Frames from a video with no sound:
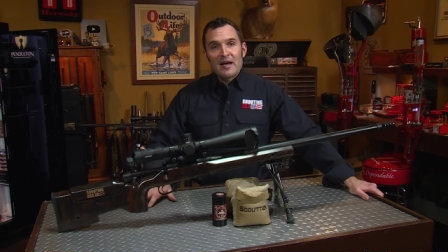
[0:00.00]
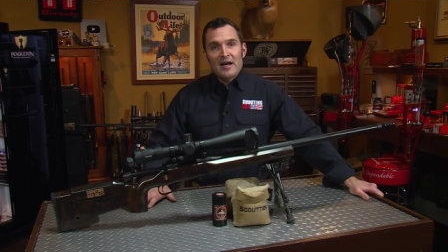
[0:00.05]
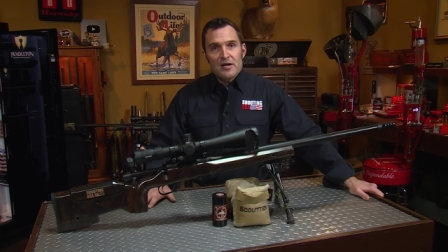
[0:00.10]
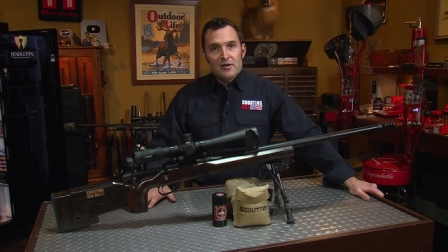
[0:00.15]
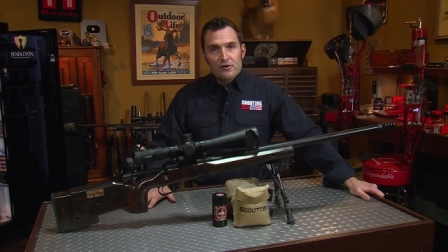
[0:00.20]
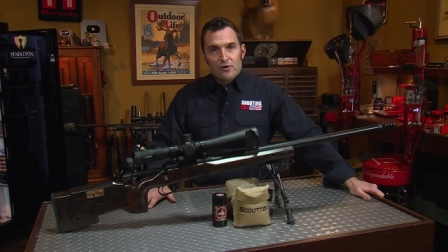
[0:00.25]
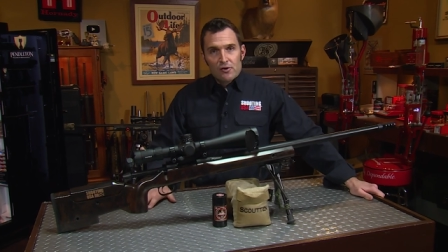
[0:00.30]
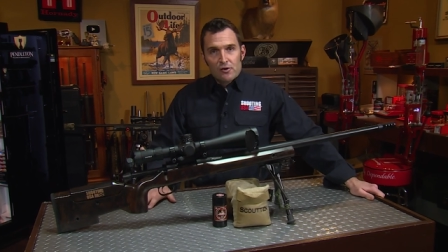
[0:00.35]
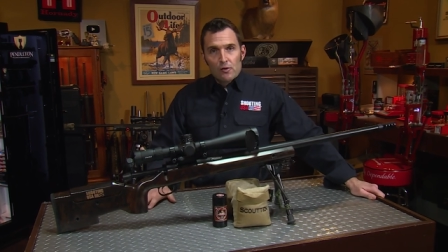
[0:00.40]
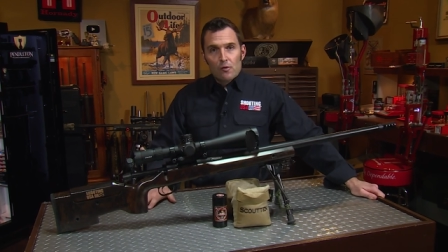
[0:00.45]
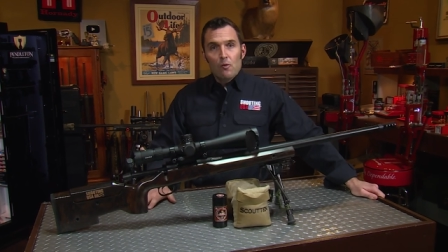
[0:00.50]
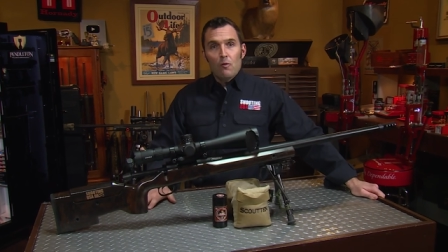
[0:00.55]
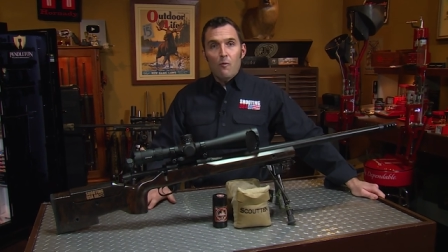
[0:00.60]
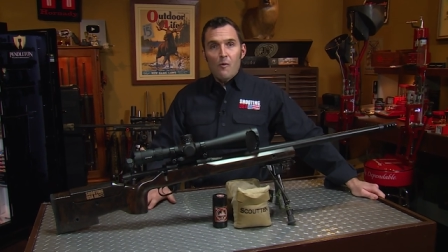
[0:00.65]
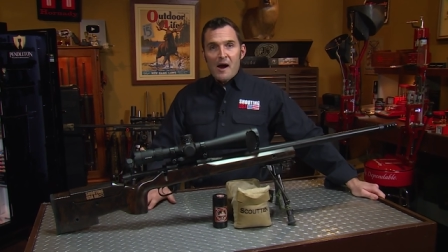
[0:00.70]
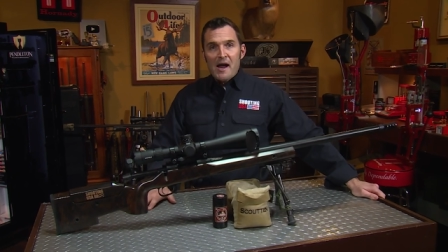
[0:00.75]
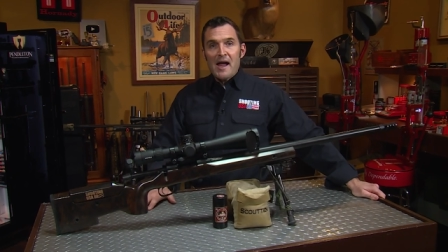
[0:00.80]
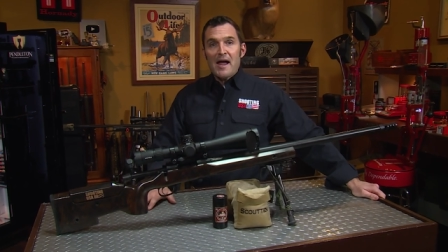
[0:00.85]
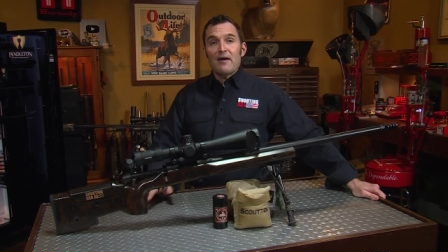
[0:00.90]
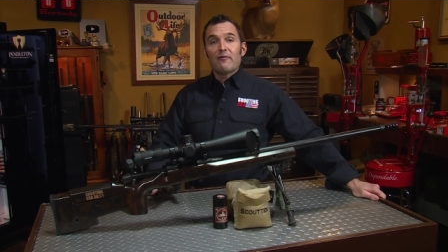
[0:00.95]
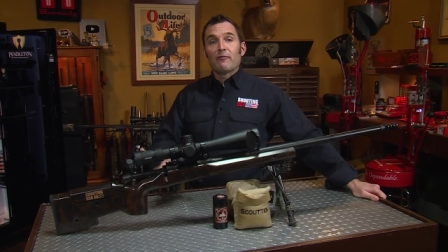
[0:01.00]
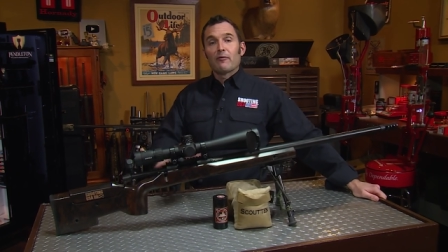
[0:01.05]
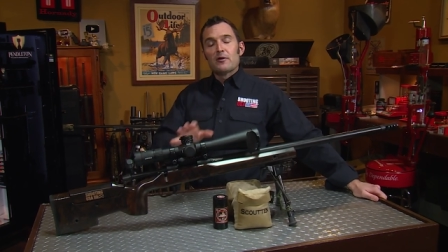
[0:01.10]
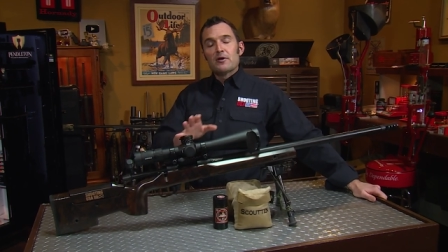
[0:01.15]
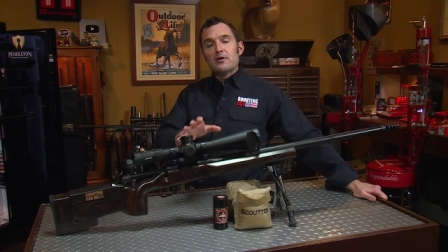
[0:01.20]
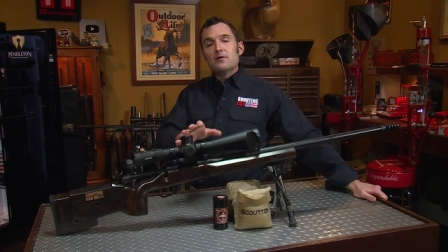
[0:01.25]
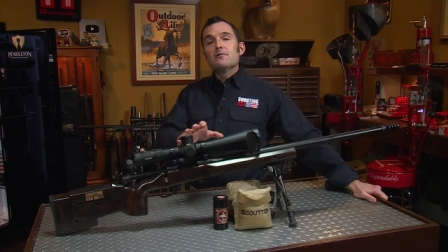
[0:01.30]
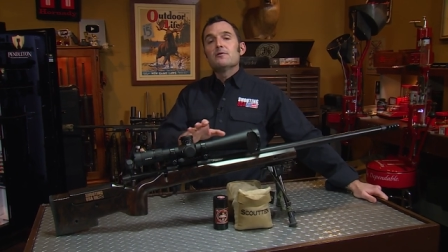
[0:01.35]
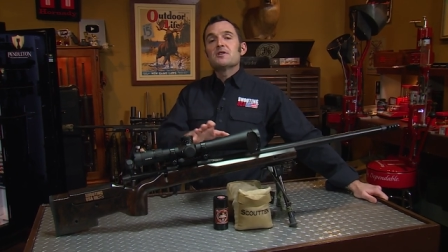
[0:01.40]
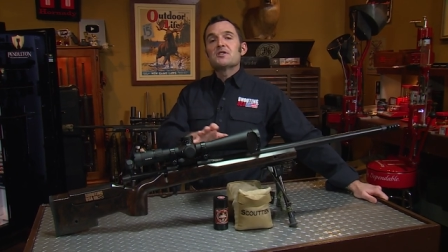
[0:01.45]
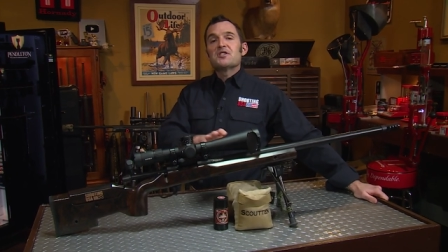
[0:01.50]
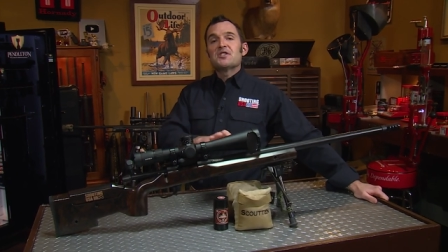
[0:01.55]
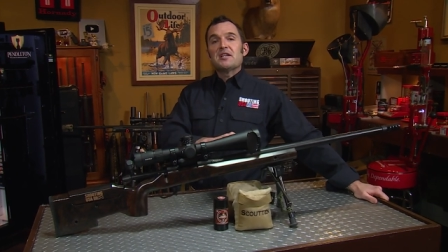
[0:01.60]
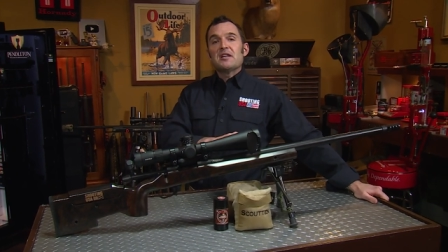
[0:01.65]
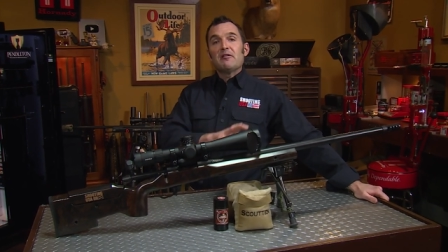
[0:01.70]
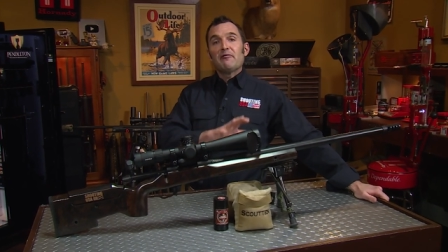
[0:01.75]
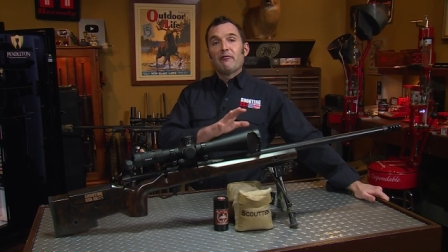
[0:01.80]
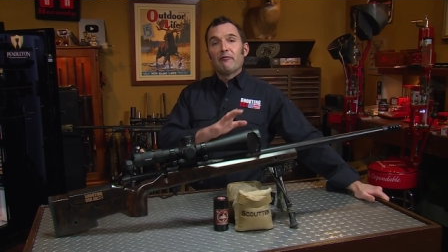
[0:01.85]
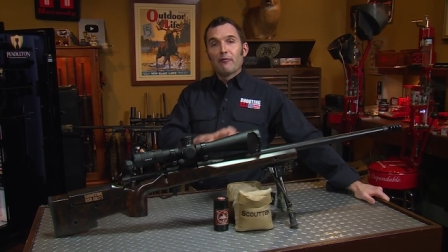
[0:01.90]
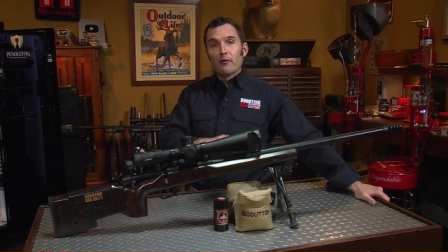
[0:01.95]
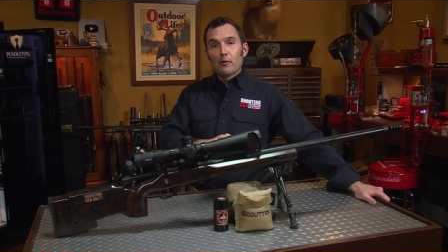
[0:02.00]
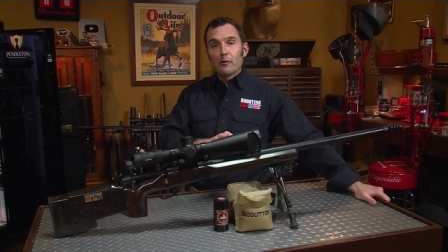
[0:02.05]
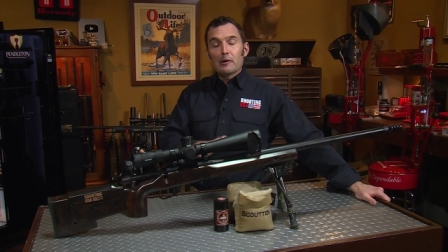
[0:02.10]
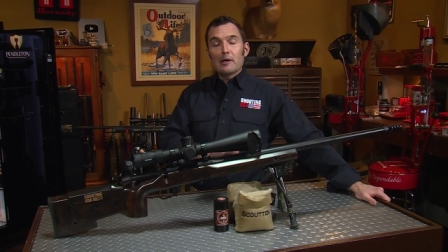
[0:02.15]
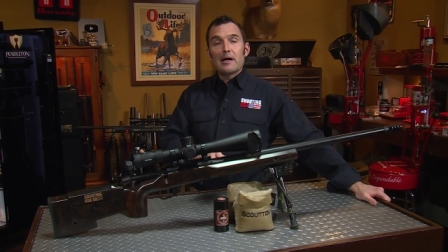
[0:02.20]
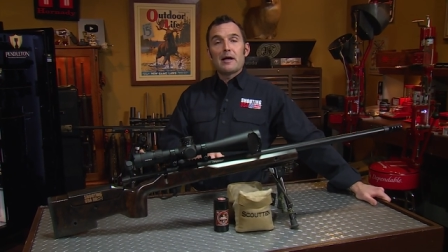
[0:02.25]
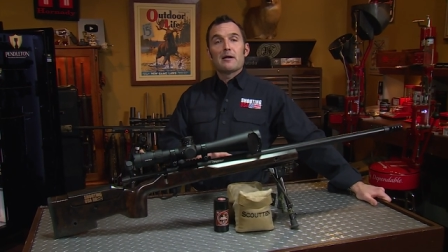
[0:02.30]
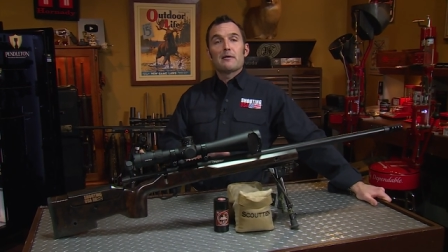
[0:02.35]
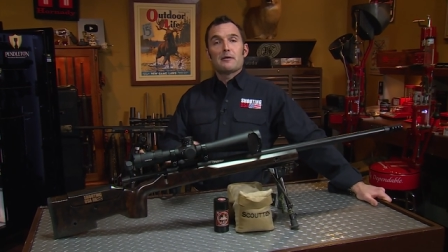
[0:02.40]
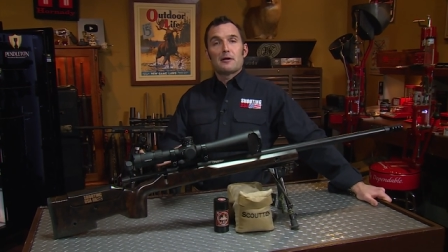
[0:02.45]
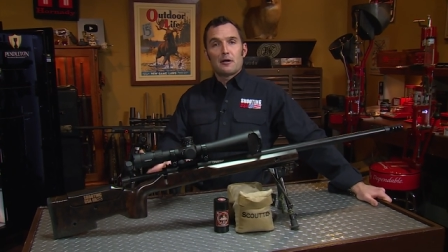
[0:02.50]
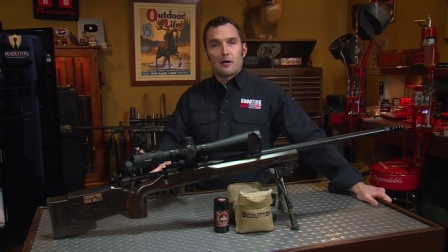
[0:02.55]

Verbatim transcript: a new way for you to see full-length